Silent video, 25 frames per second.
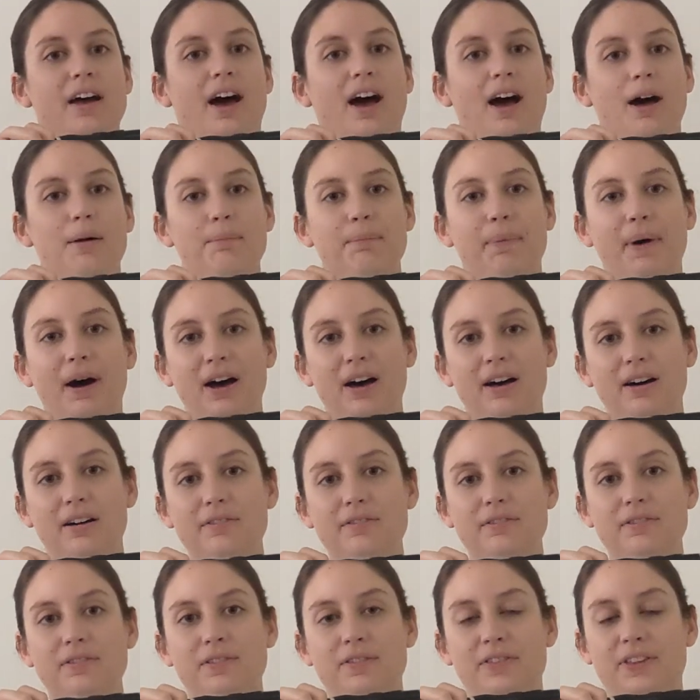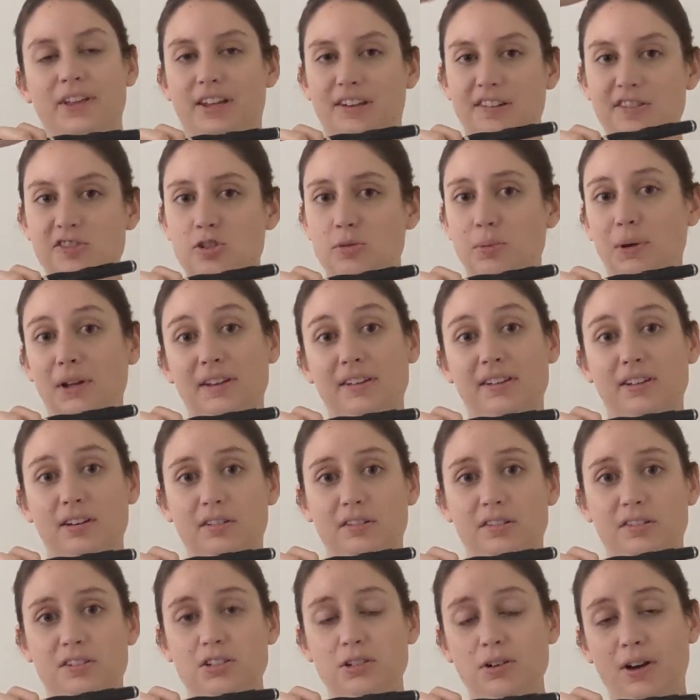above the instrument, so
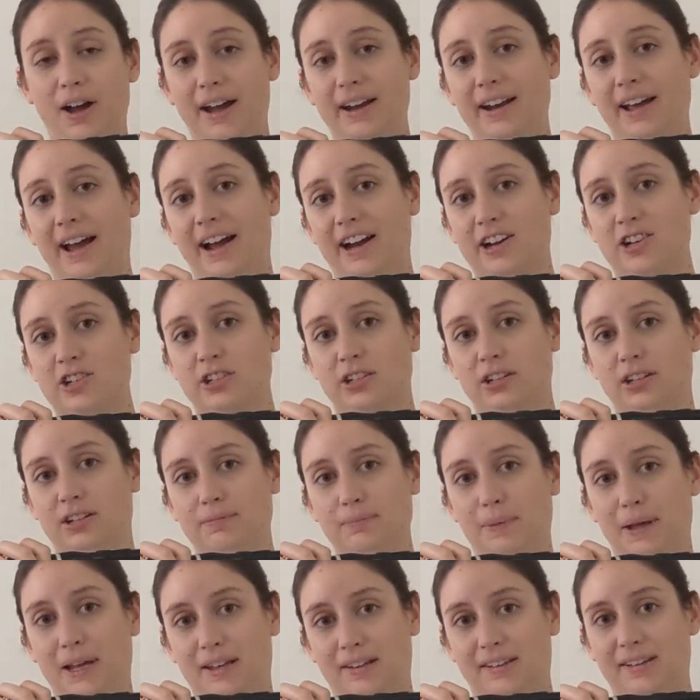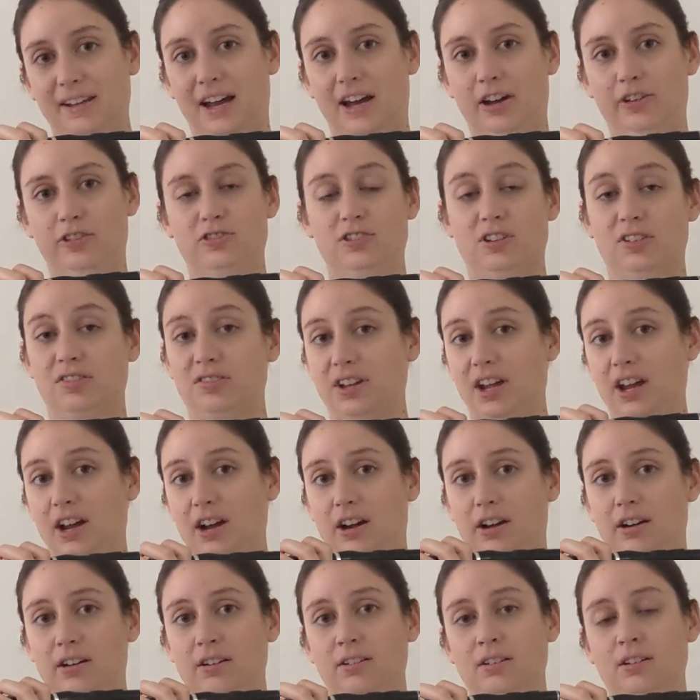it's too high to actually make a sound, just
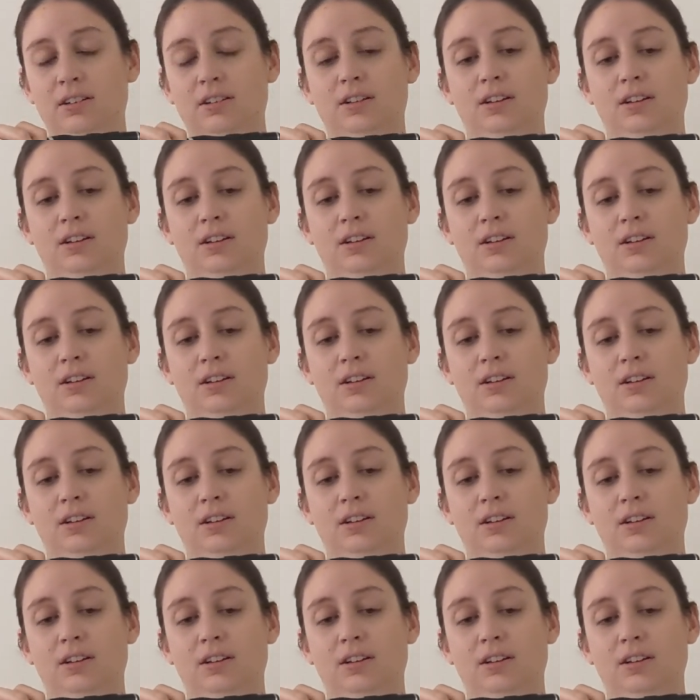air.